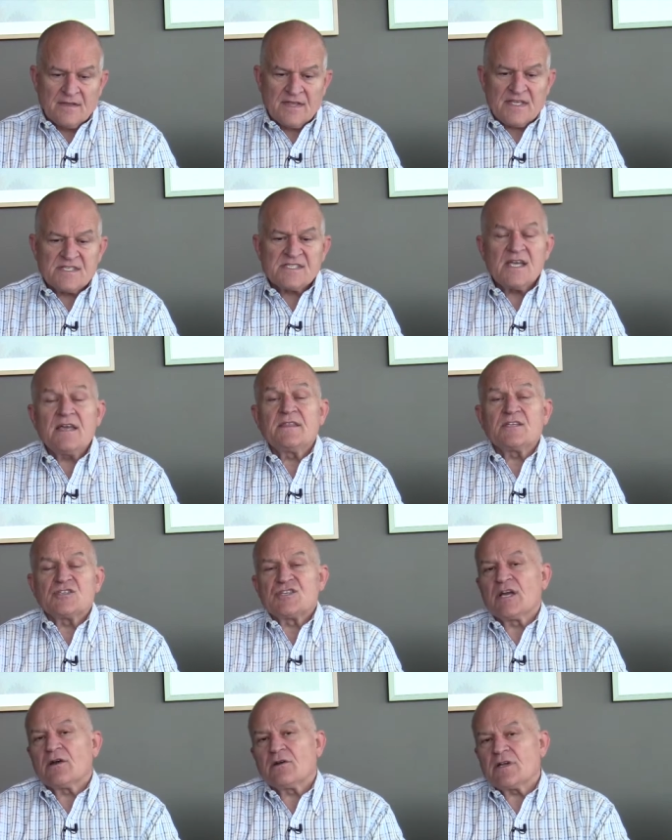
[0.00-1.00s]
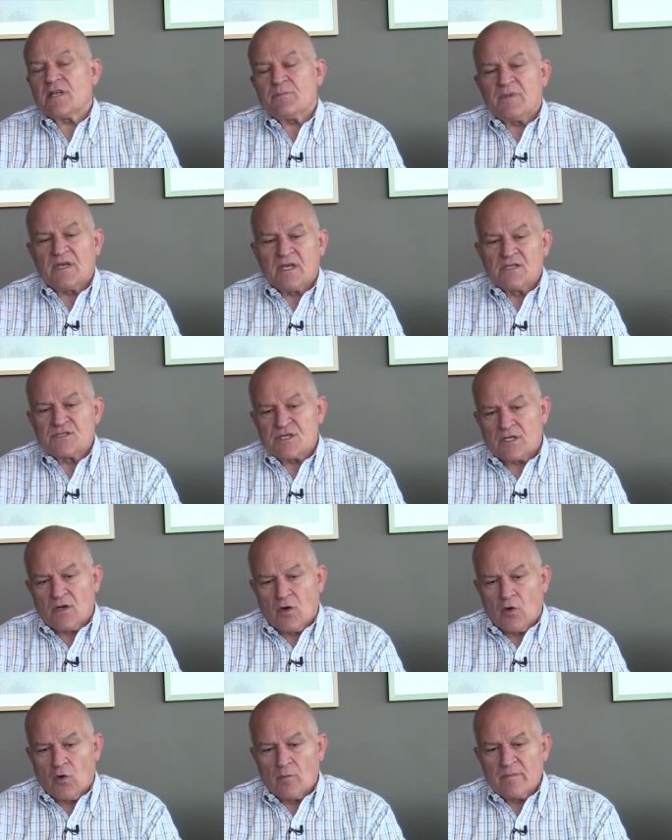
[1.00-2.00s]
They say that charity begins at
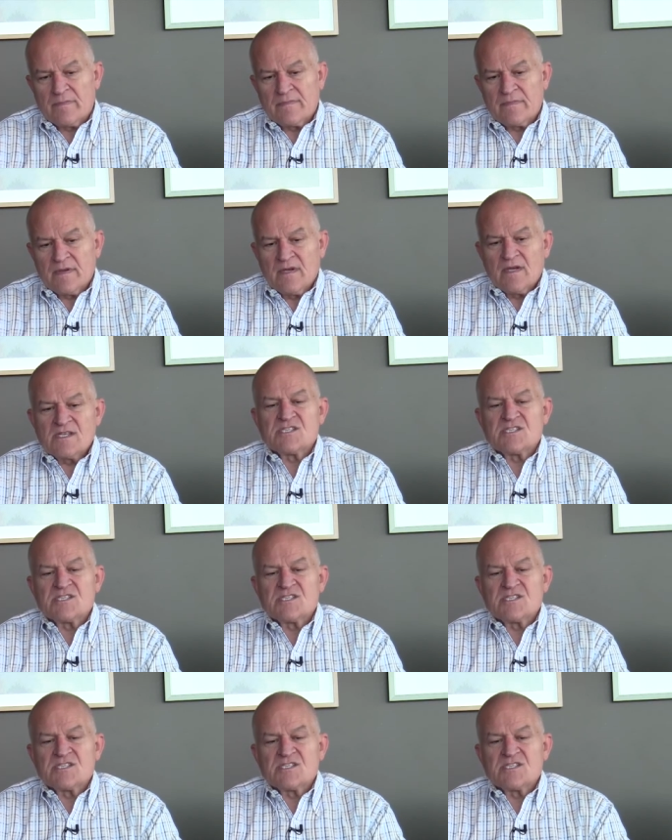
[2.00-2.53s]
home,